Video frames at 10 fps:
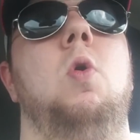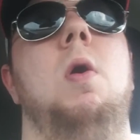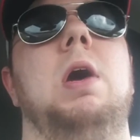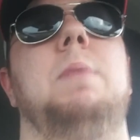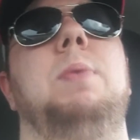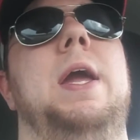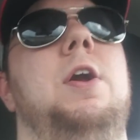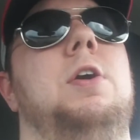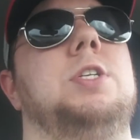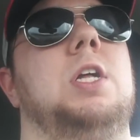oh, I'm going to play
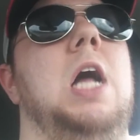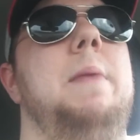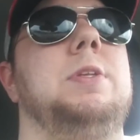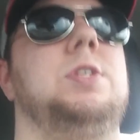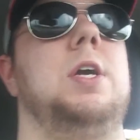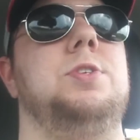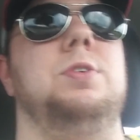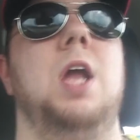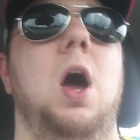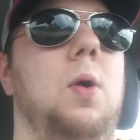here because the climate's
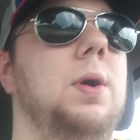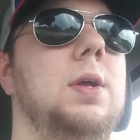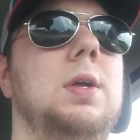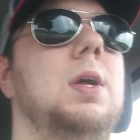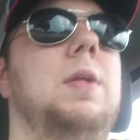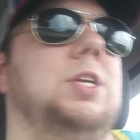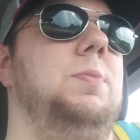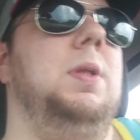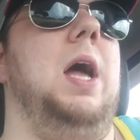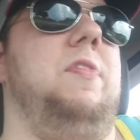nicer. No, it
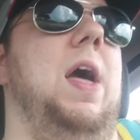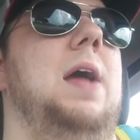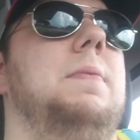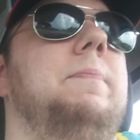shouldn't be like that.